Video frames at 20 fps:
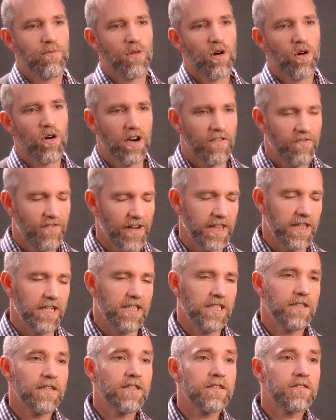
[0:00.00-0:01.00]
or fund
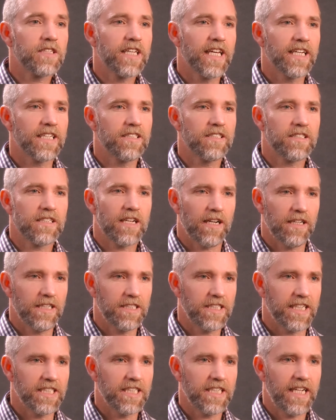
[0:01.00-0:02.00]
their kids'
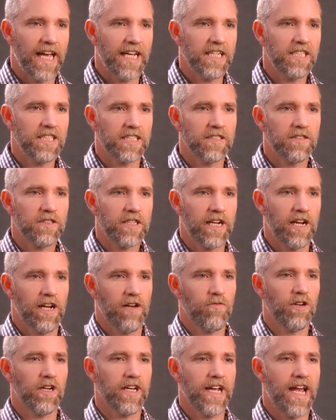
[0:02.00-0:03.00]
college educations.
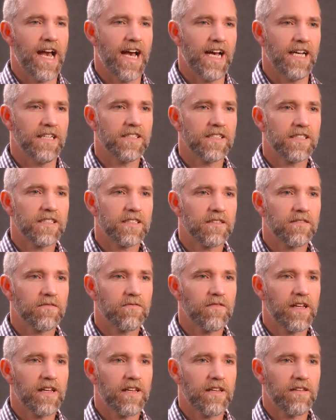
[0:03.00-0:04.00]
It really has
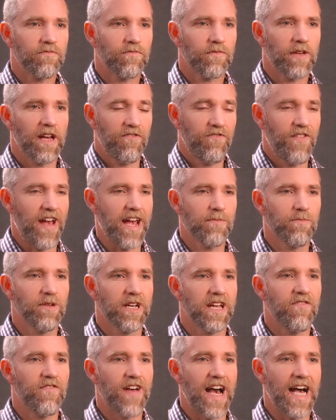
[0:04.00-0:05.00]
a
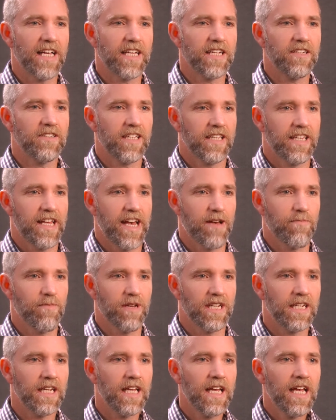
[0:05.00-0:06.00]
family value to them
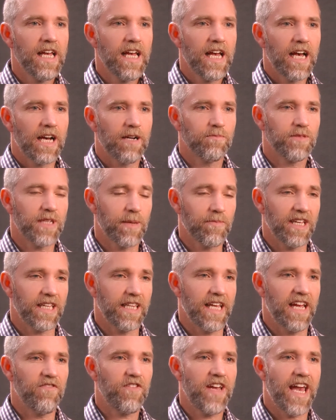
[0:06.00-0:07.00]
and something
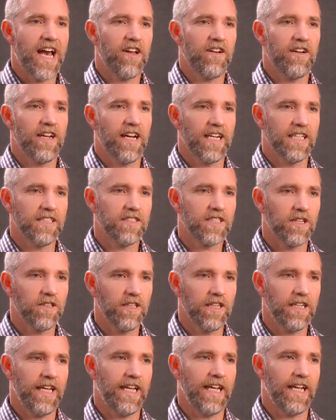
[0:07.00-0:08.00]
they've counted on. So
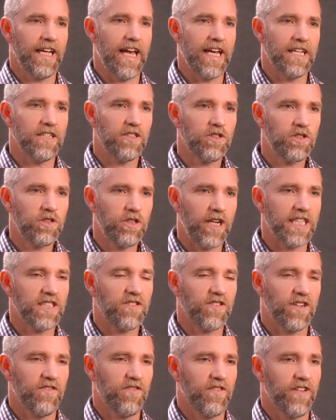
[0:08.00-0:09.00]
looking at
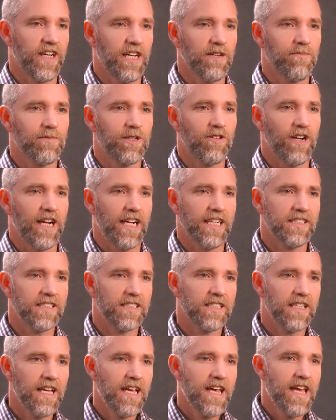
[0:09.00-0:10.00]
transfer of development
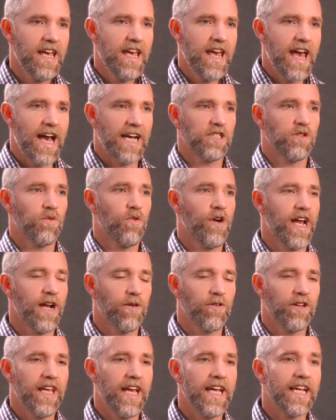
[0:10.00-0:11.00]
rights as a way
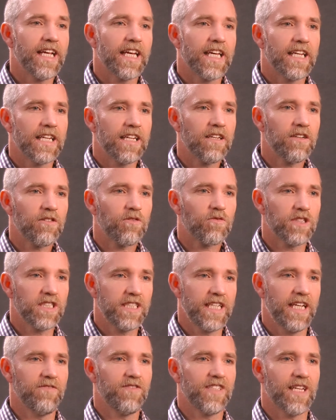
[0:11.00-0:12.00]
where they can
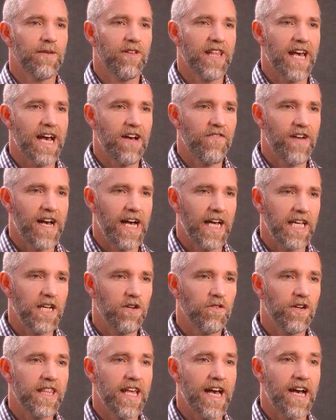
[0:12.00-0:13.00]
receive some of that
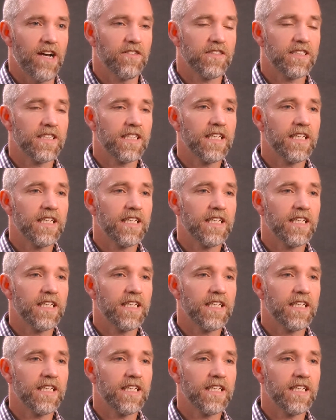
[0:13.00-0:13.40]
value without